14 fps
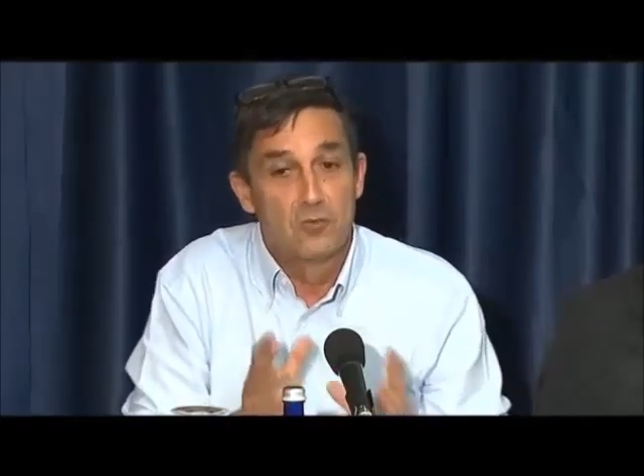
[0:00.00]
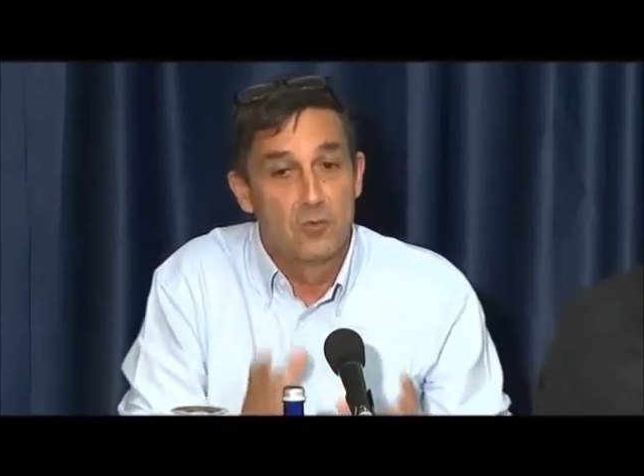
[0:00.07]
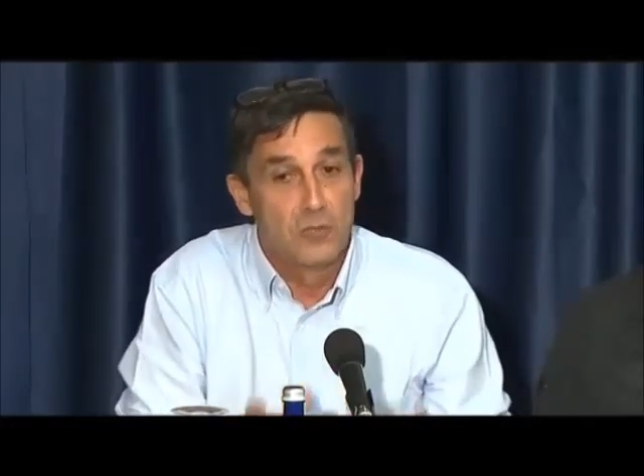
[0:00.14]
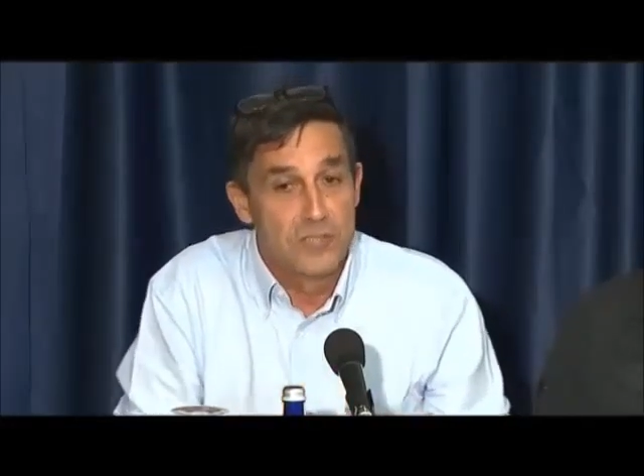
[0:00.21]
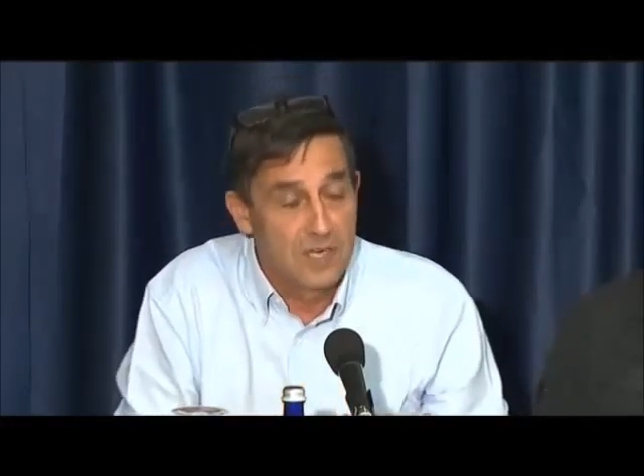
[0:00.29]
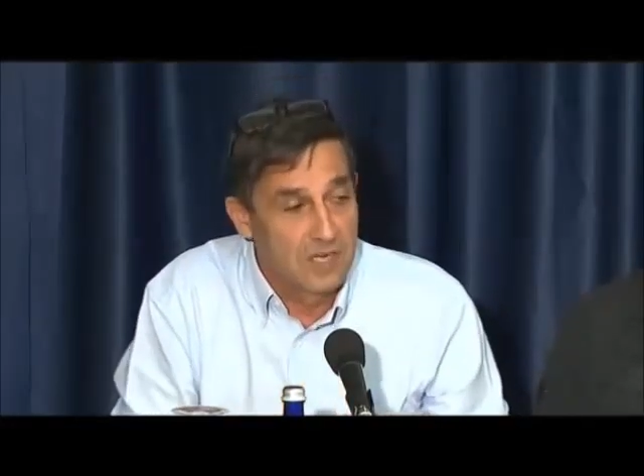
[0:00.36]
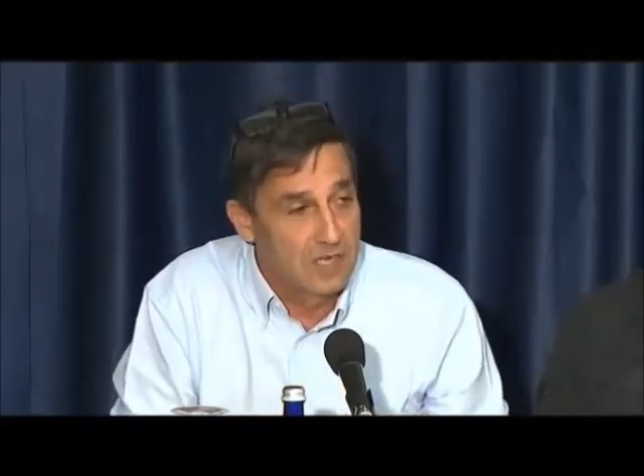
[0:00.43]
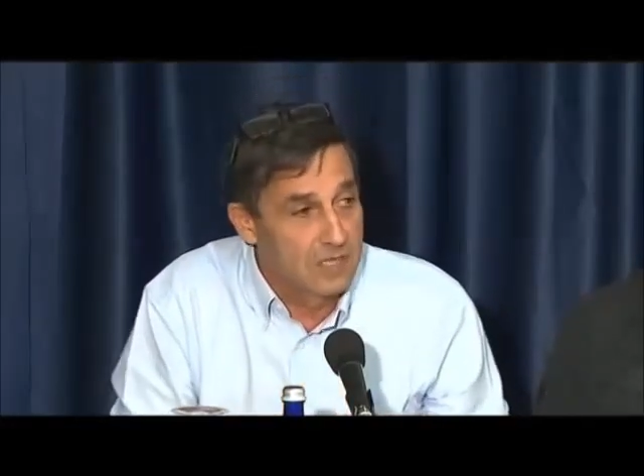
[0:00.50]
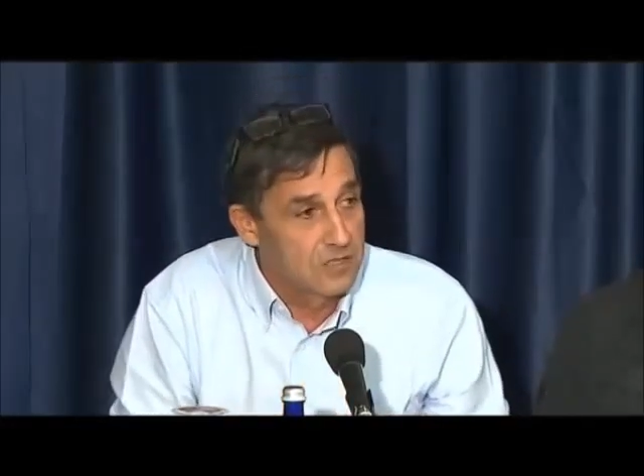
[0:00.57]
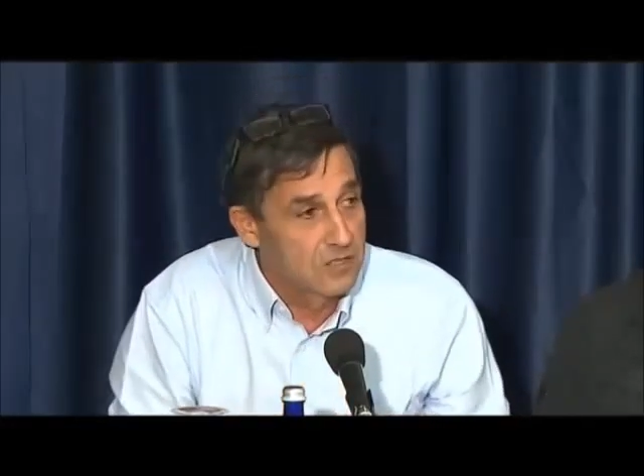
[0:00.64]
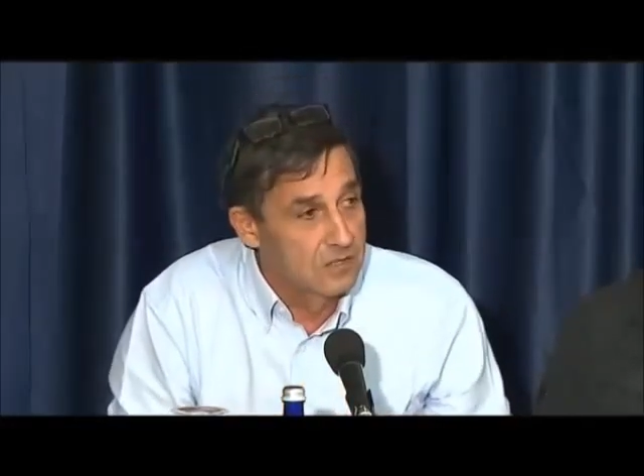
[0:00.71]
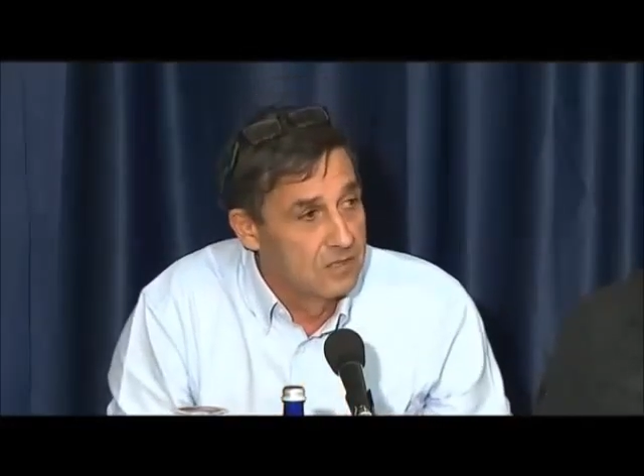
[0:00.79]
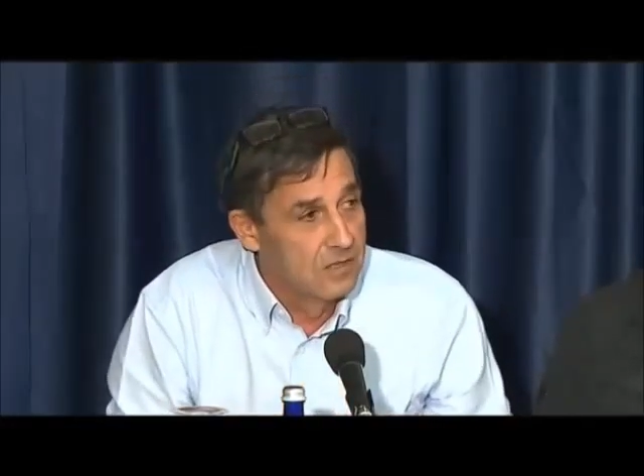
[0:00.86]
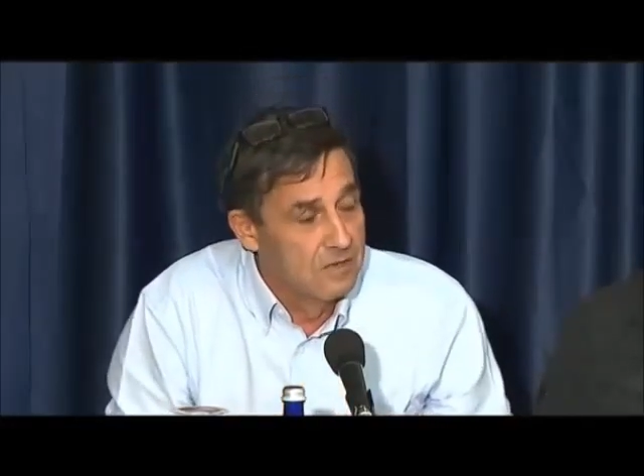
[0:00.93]
ruling
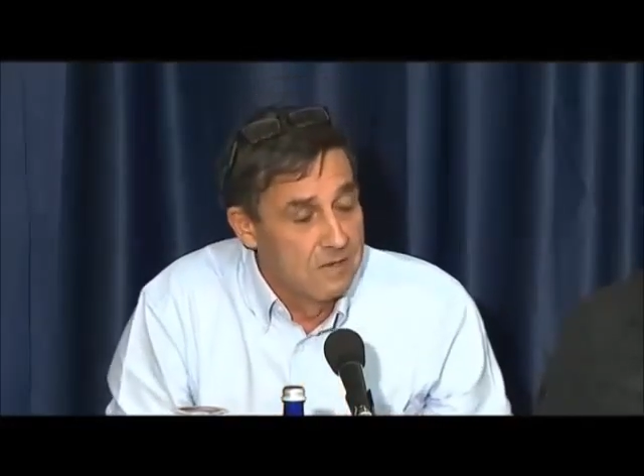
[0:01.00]
class,